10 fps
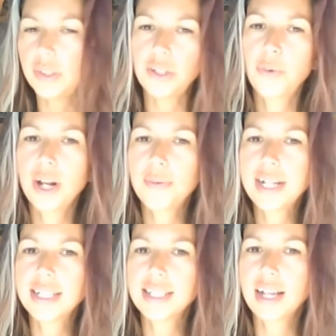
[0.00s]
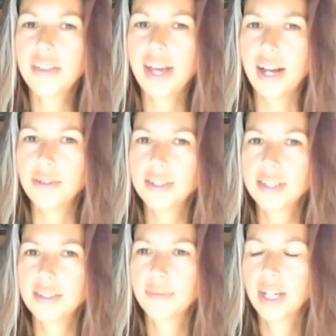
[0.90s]
When I went to sell the
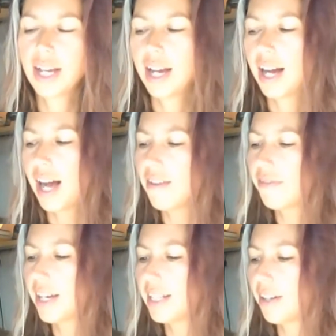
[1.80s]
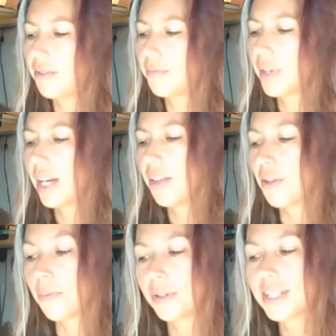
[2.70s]
house, I find out the
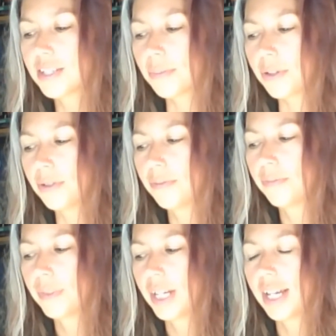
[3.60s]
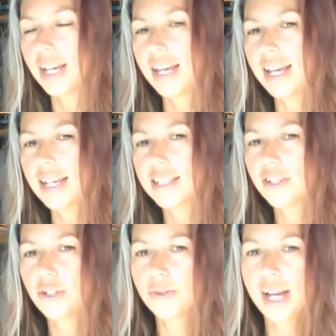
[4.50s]
principal is
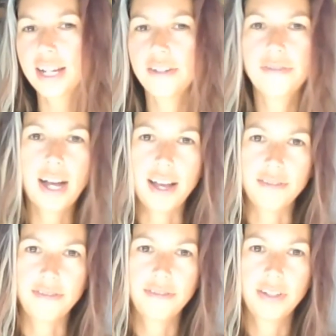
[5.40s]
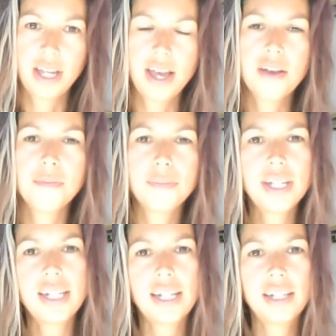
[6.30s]
$295,
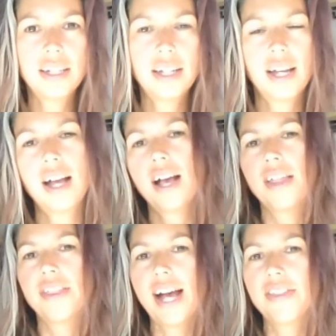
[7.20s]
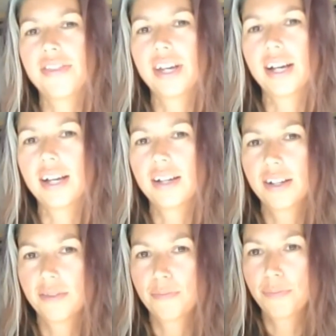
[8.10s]
meaning that the
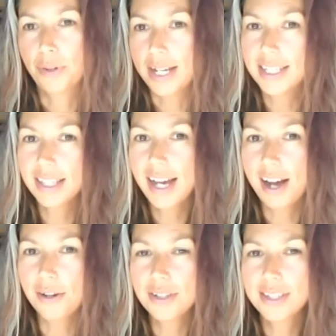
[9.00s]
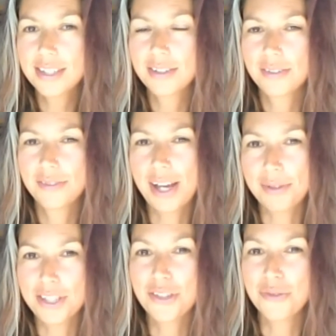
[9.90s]
price of the house that
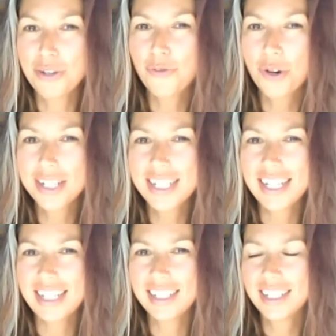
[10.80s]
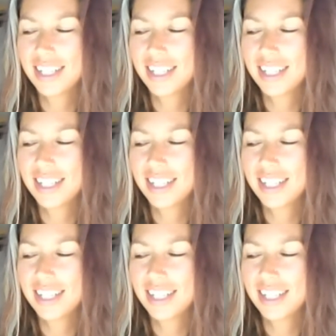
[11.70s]
was $314,